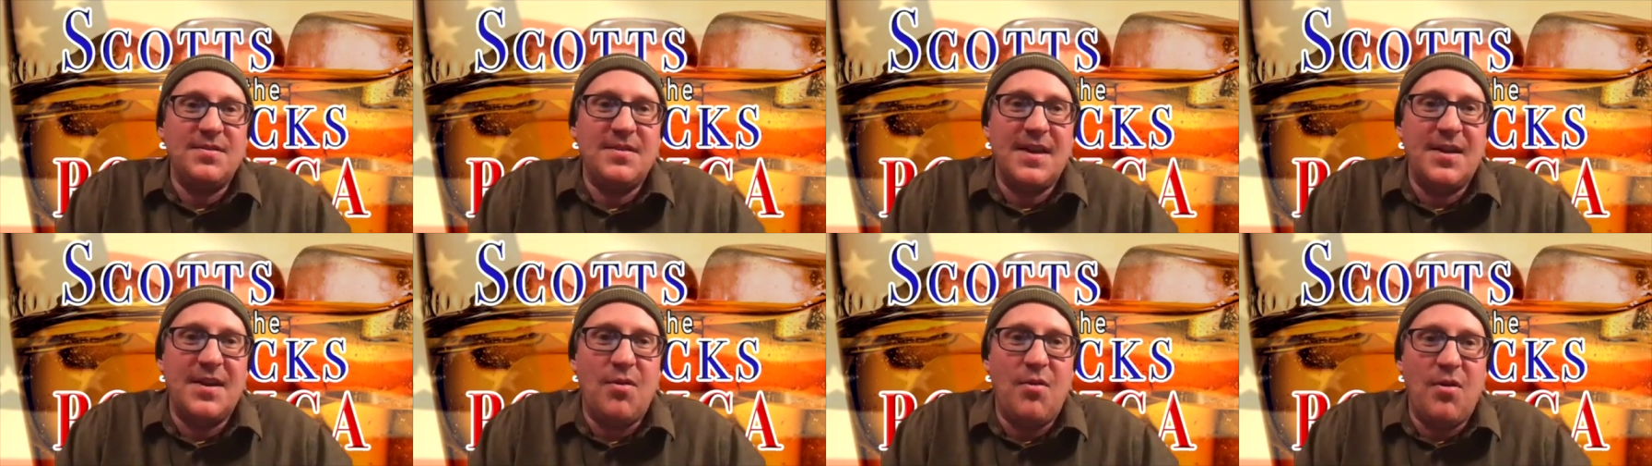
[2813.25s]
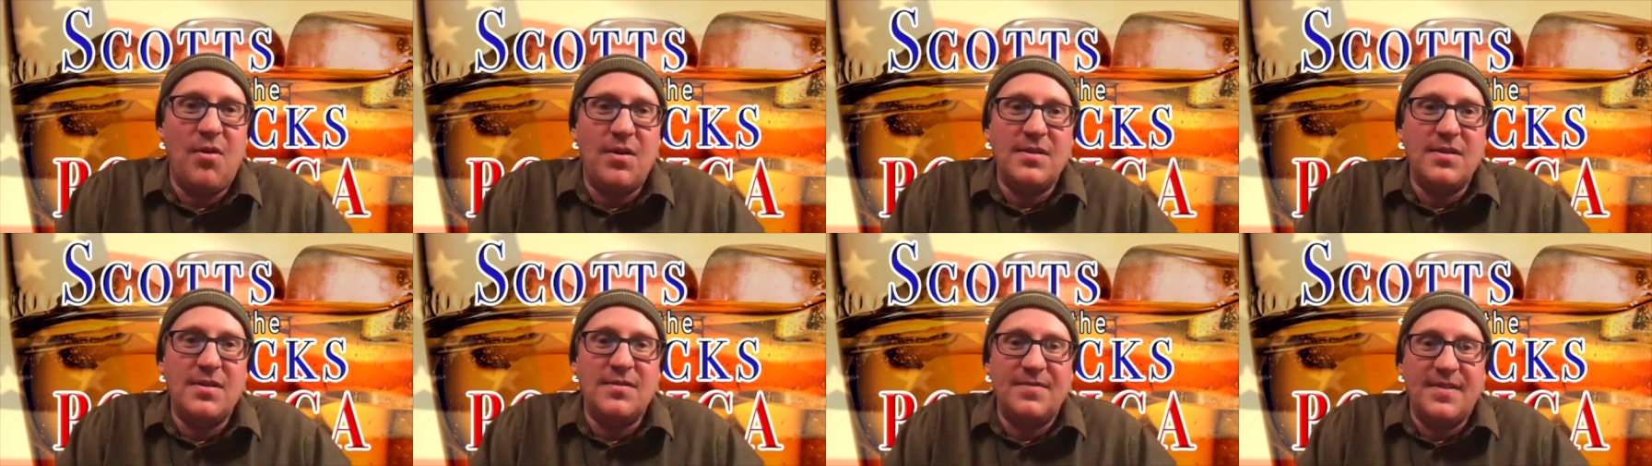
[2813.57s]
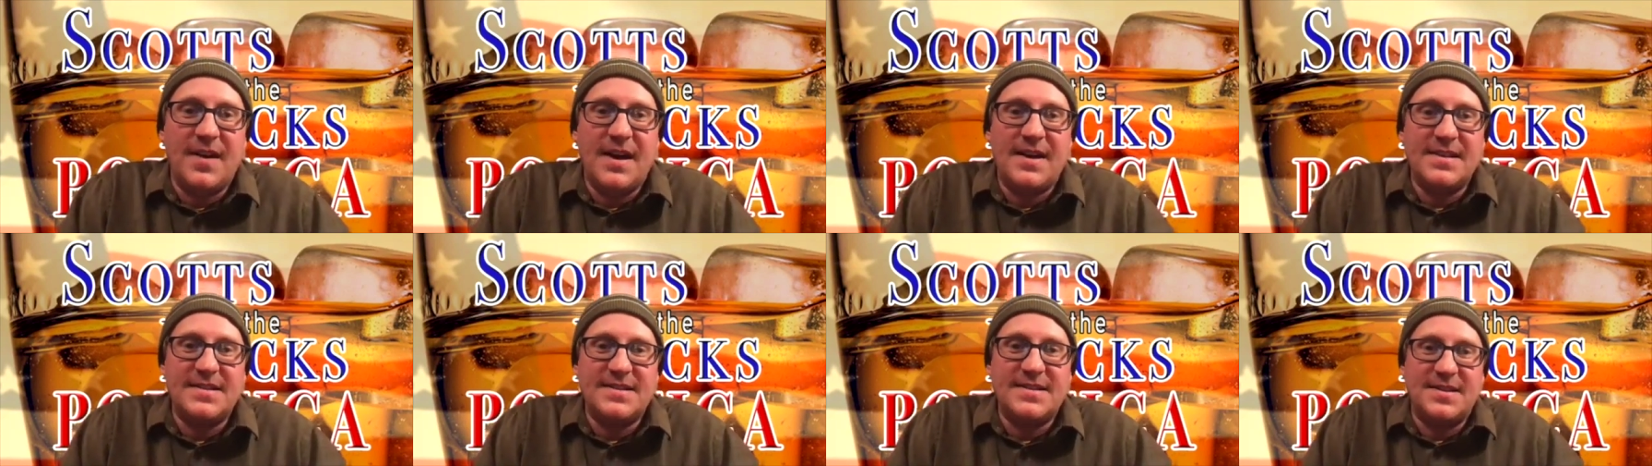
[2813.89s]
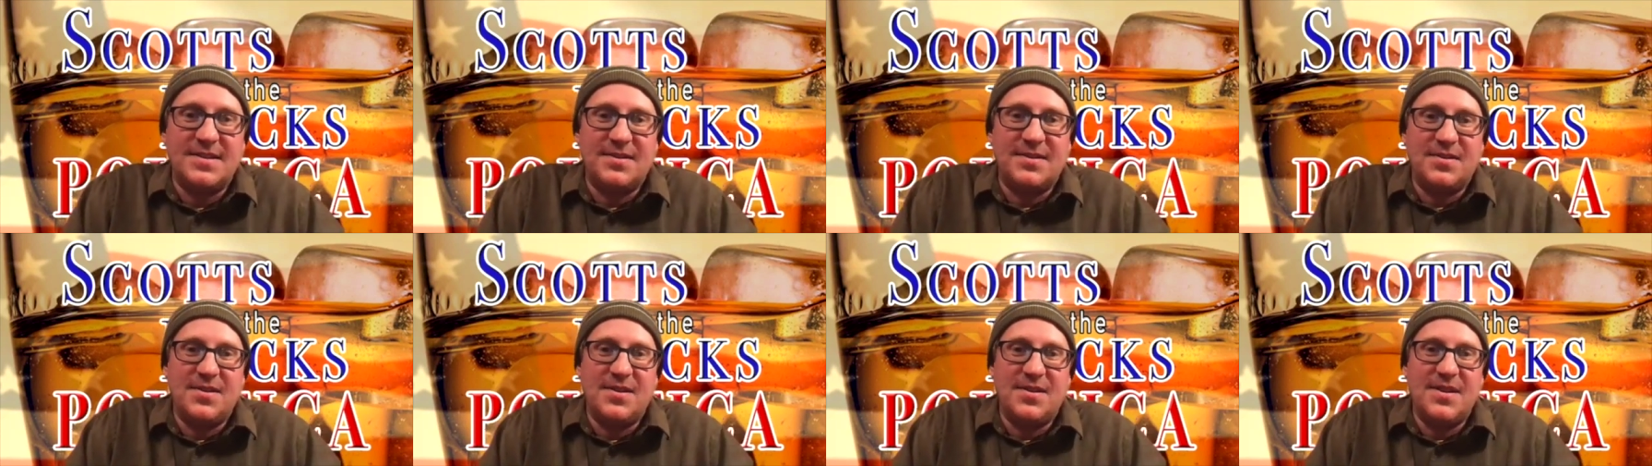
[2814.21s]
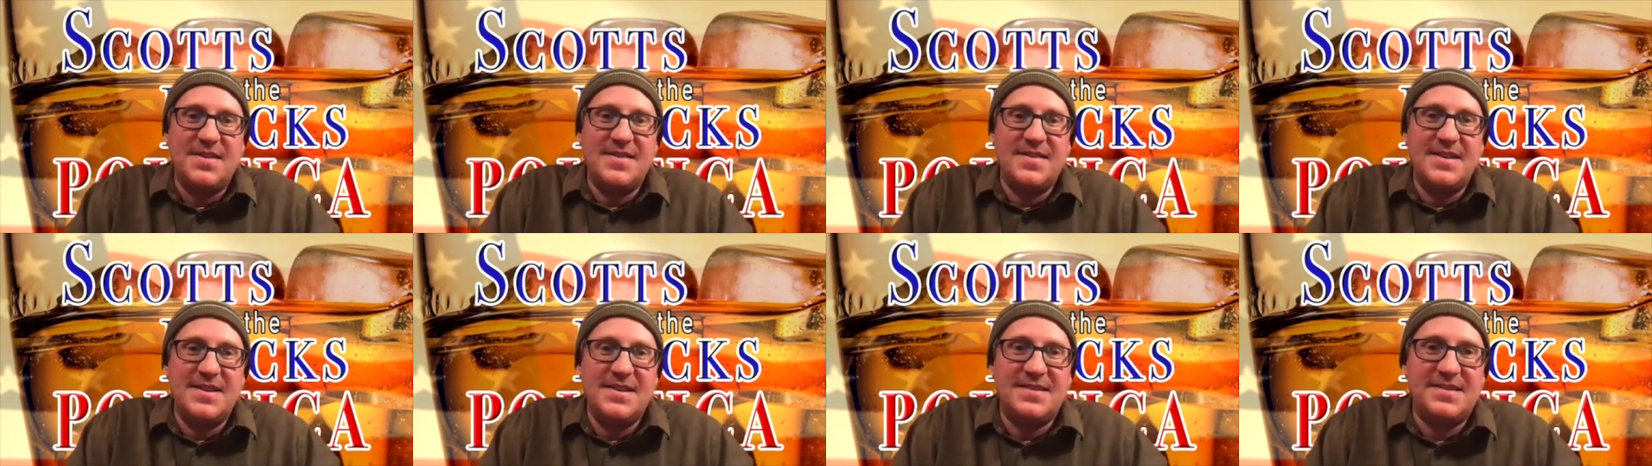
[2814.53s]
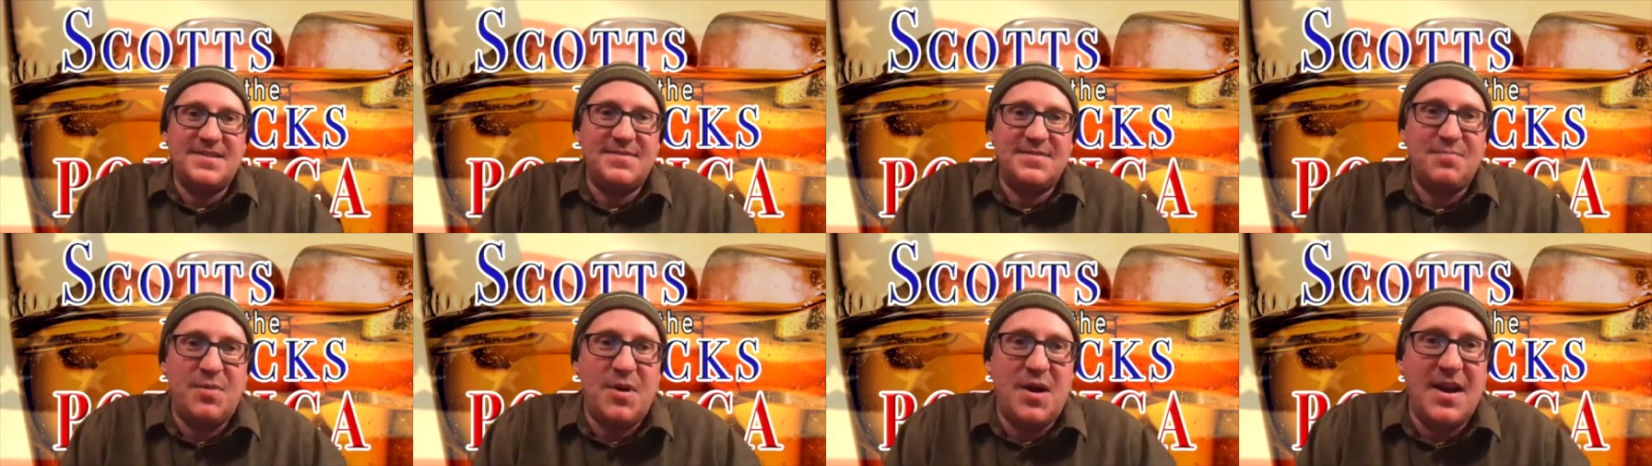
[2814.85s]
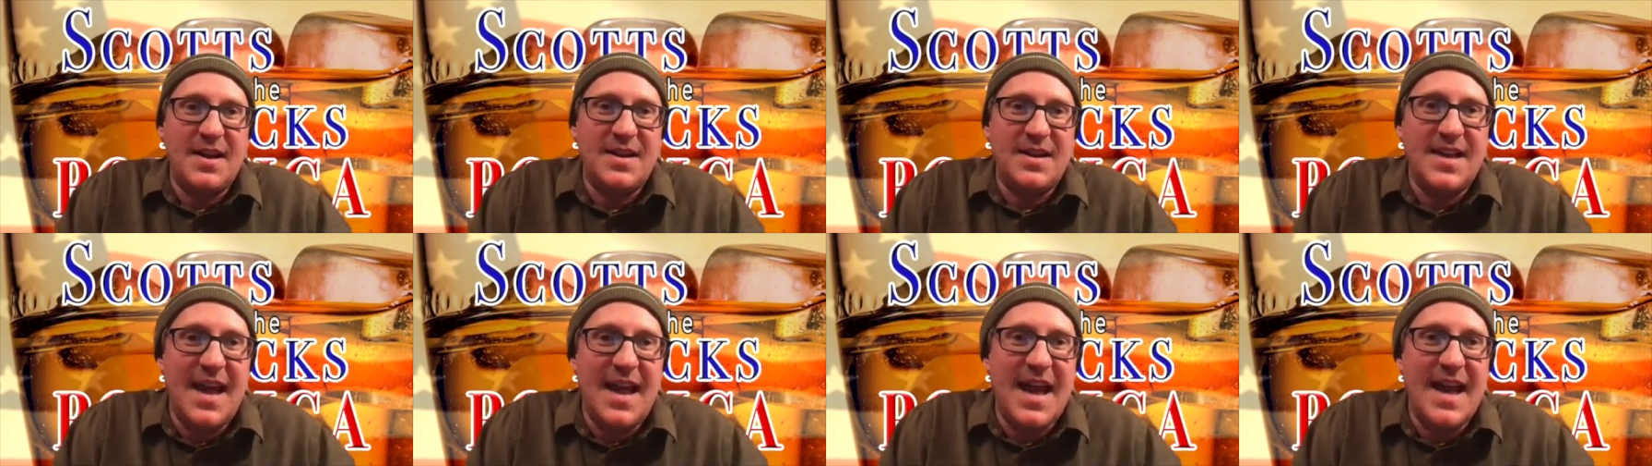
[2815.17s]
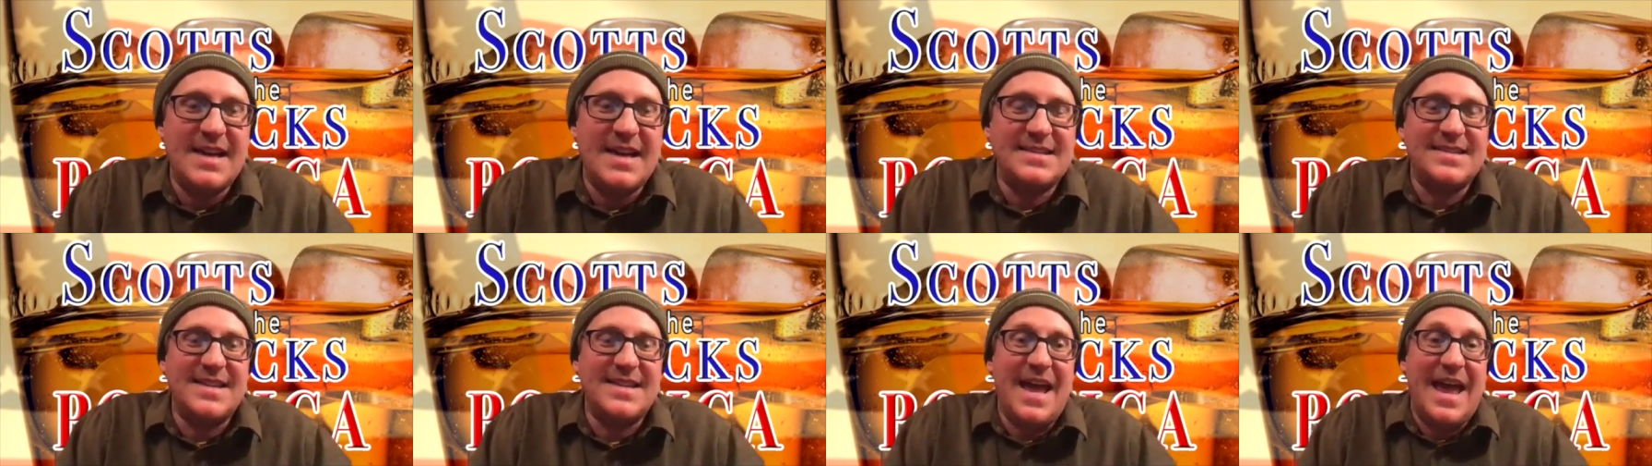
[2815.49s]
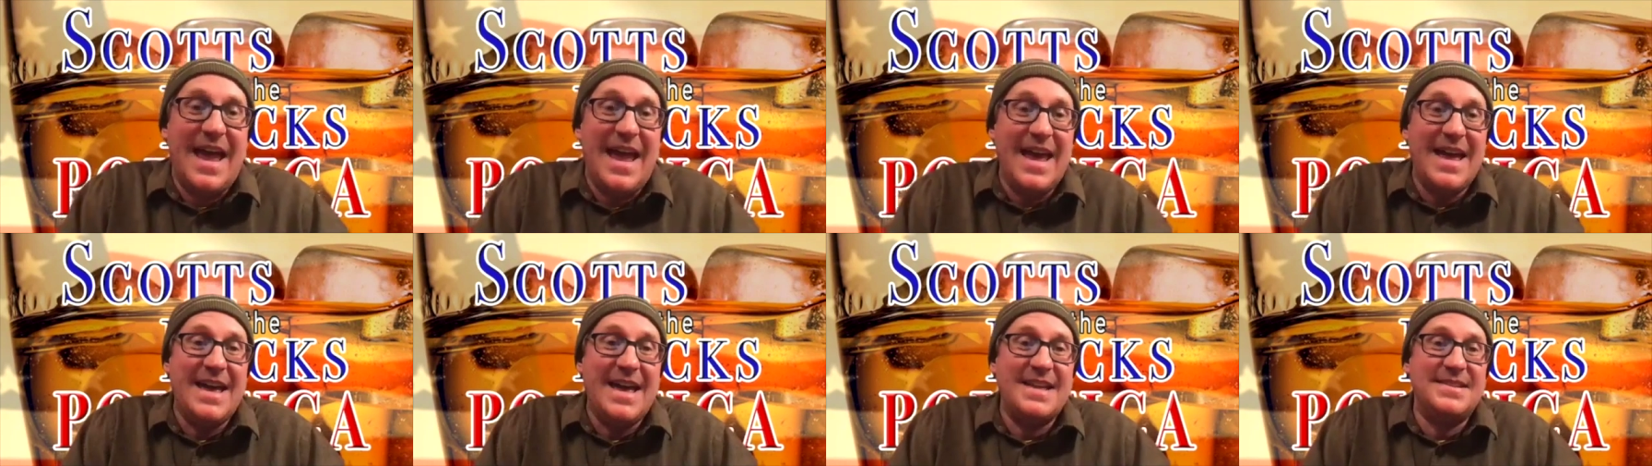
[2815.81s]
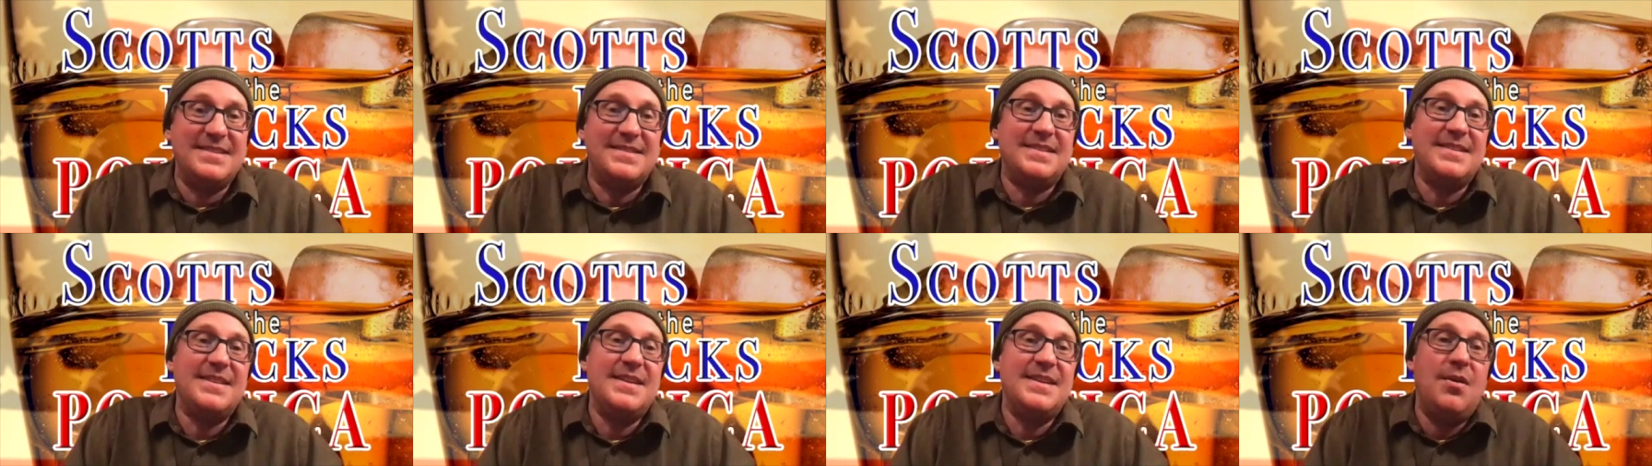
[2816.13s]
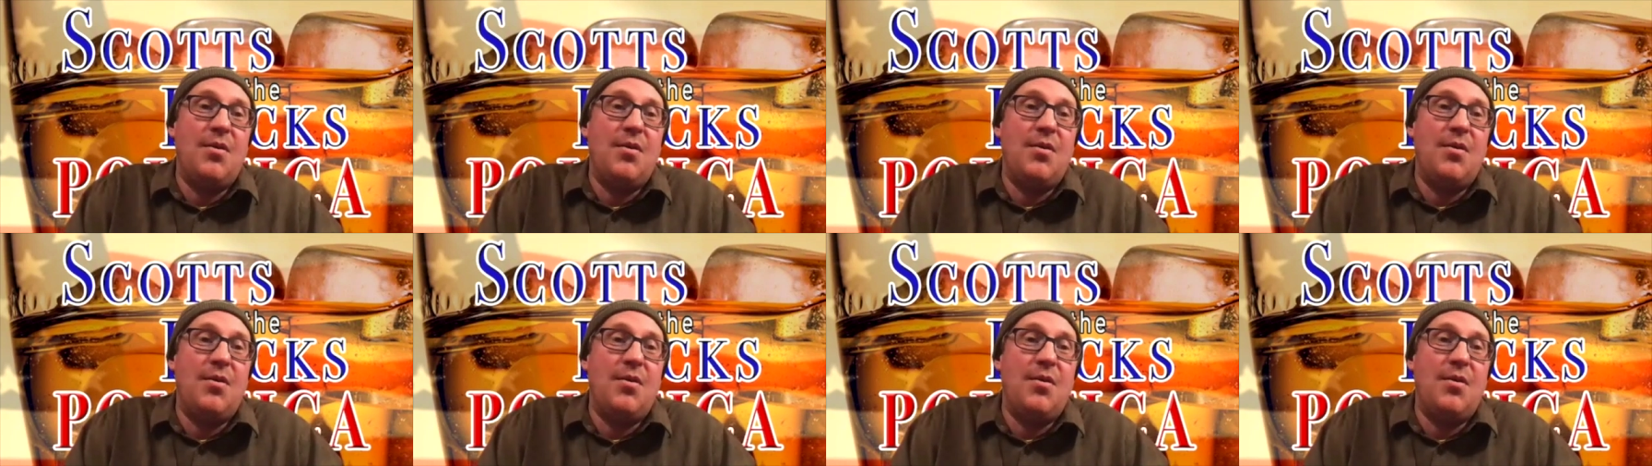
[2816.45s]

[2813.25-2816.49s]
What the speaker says: that all of us that are on this podcast and